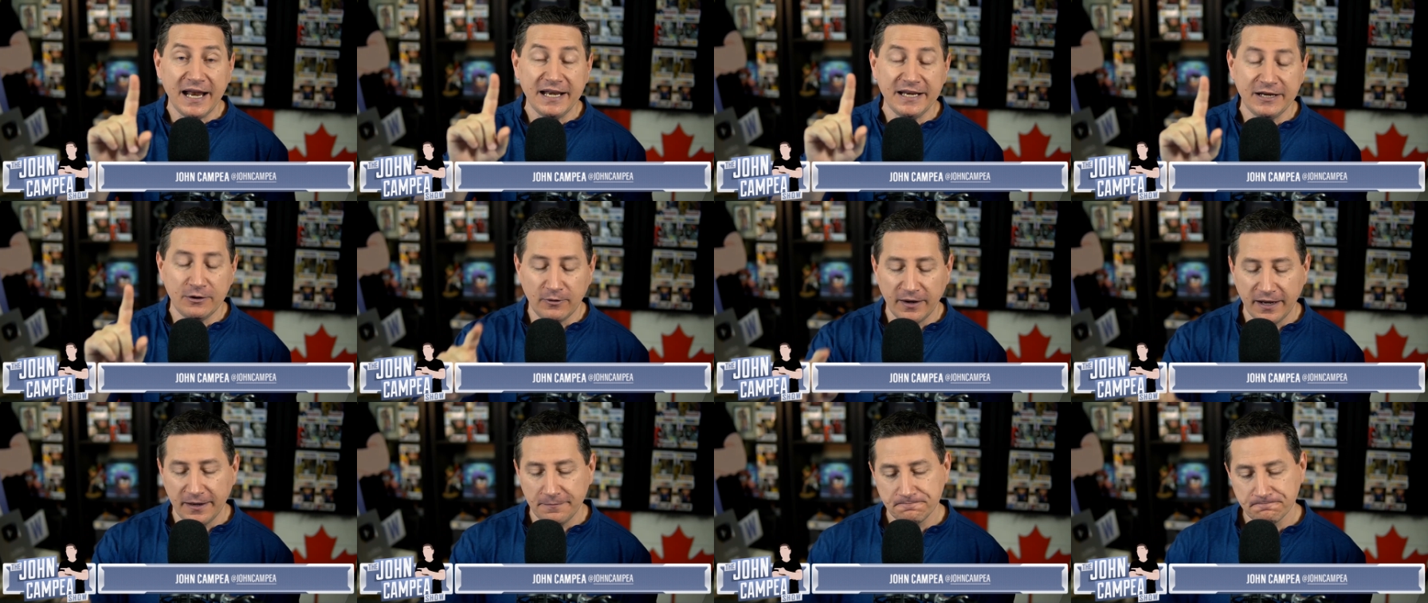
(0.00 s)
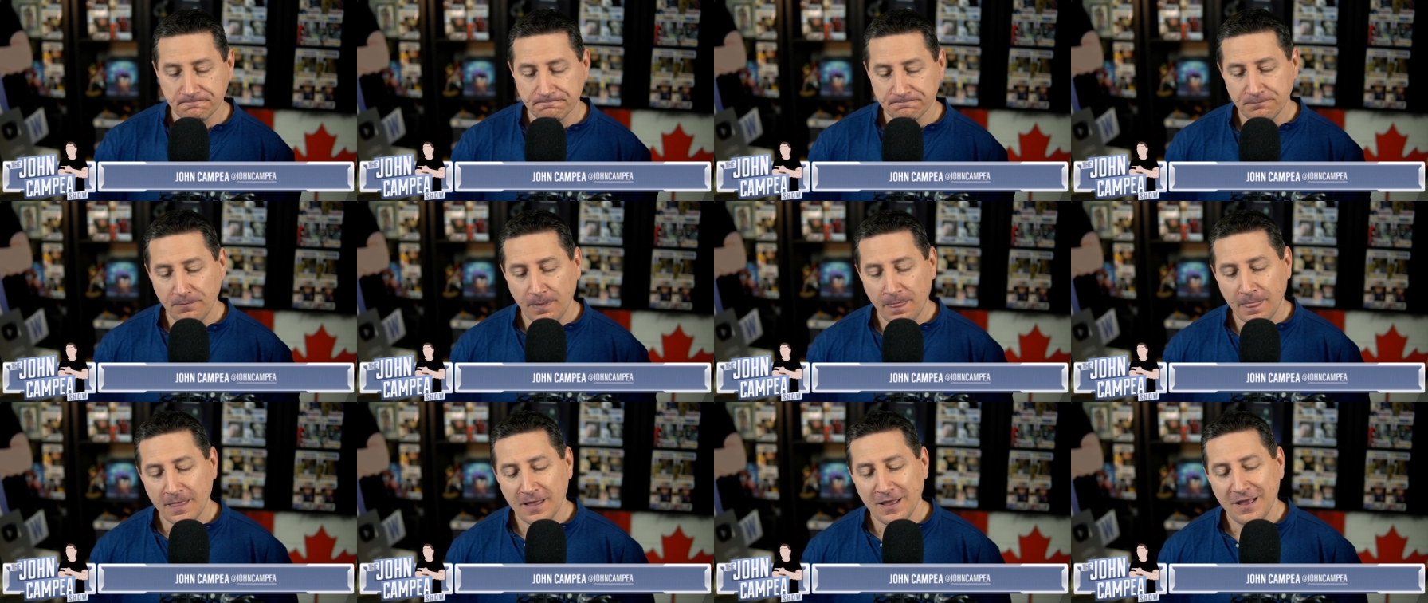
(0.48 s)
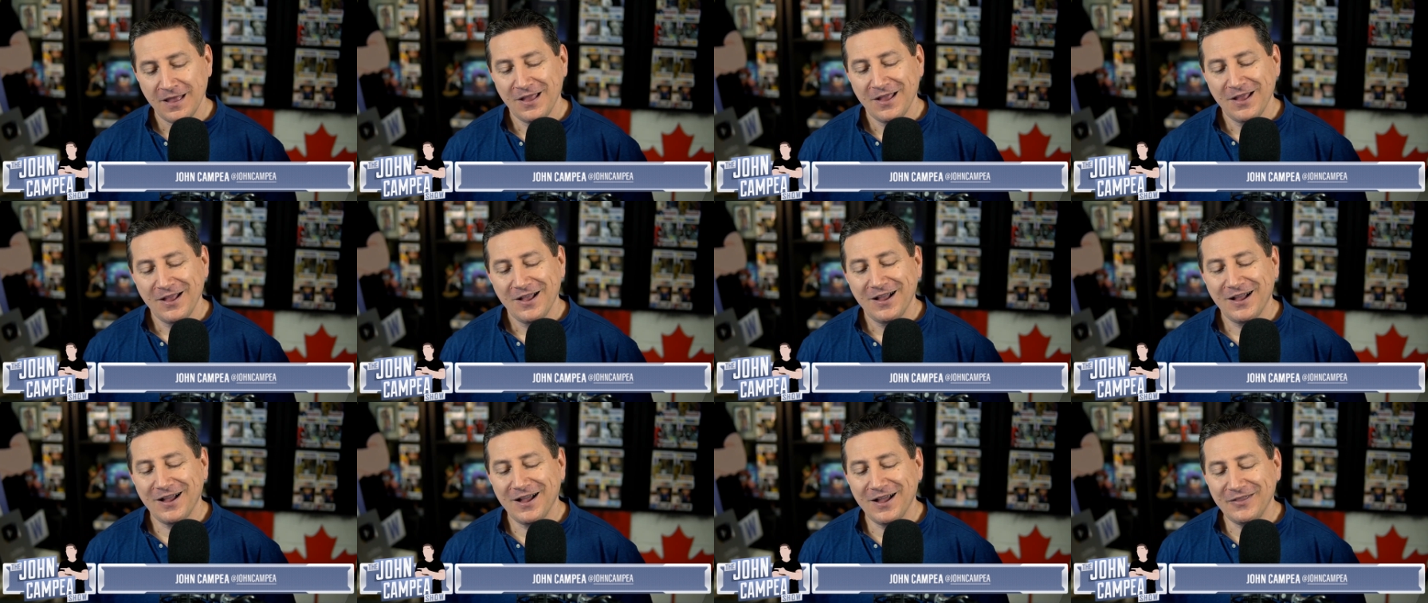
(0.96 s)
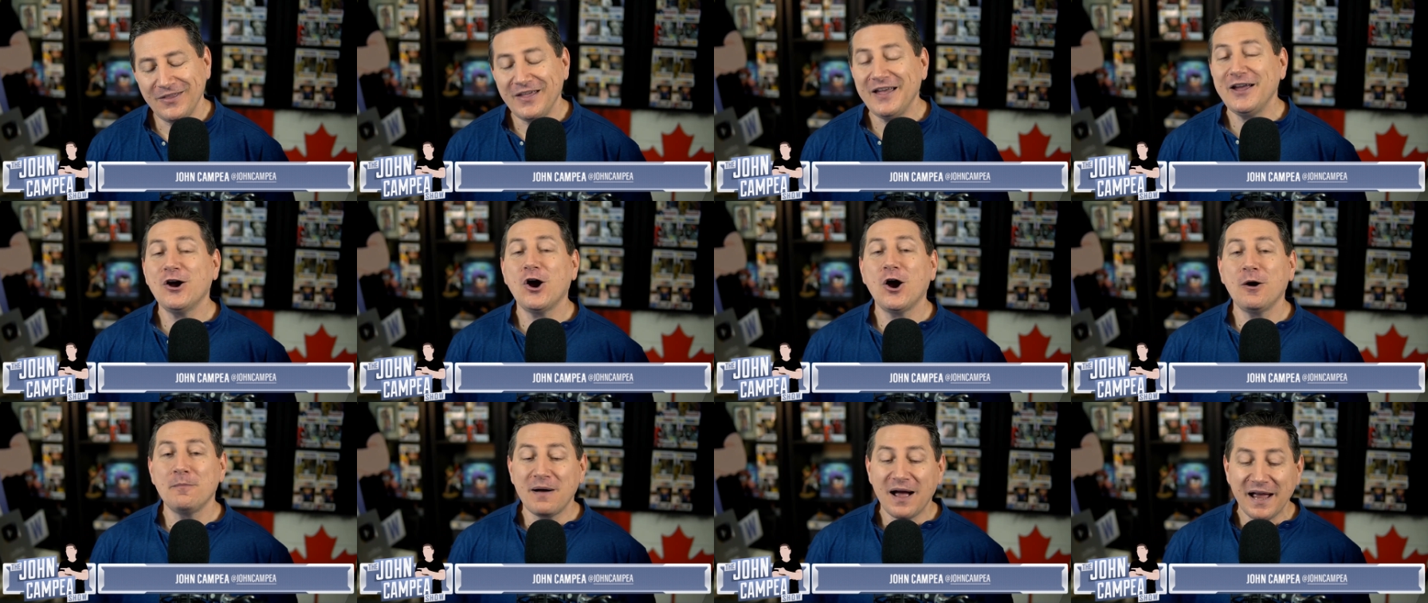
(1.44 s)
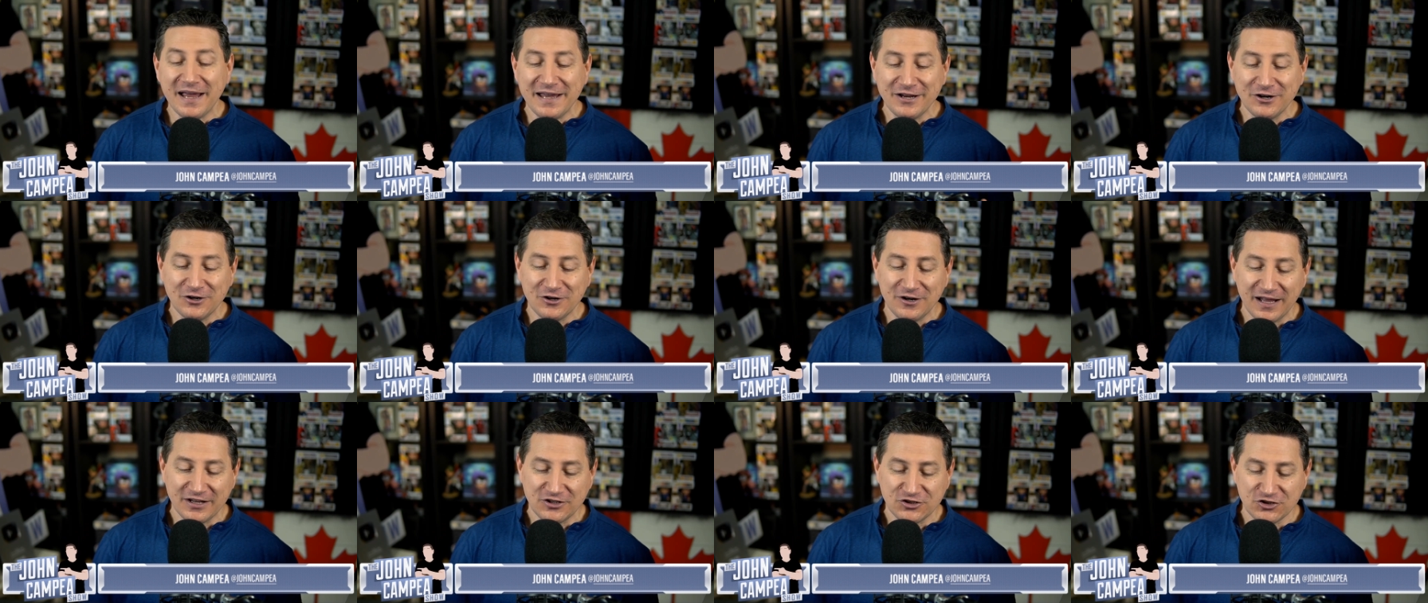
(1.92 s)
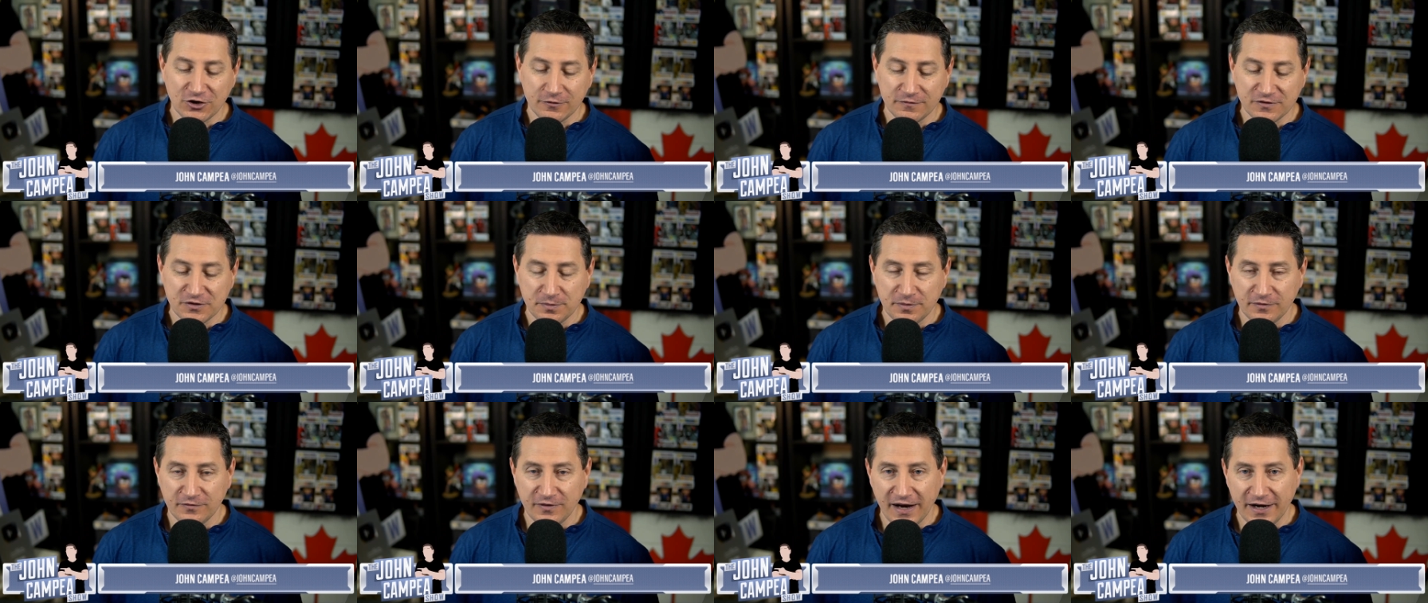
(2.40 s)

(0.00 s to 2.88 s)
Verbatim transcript: Anyway, uh, they are my internet service